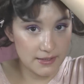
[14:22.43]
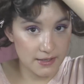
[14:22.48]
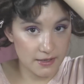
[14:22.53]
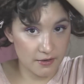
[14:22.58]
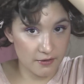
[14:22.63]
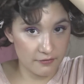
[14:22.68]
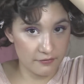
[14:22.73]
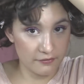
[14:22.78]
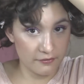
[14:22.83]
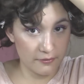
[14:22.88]

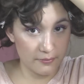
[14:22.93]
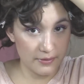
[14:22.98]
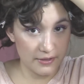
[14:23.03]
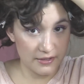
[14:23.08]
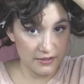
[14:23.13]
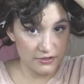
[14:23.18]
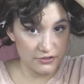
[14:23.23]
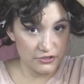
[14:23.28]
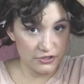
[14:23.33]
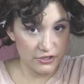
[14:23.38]
careful
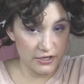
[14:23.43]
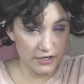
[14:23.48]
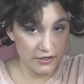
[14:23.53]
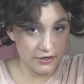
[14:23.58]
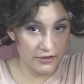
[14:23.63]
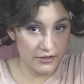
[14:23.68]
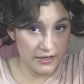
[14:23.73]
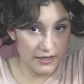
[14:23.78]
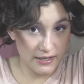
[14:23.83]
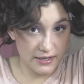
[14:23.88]
because your
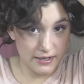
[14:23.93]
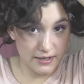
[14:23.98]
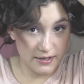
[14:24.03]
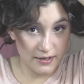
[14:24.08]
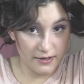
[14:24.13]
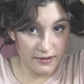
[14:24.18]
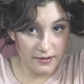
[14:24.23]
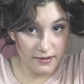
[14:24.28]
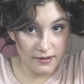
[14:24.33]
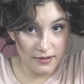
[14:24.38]
hair
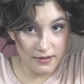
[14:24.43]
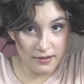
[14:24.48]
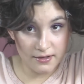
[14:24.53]
can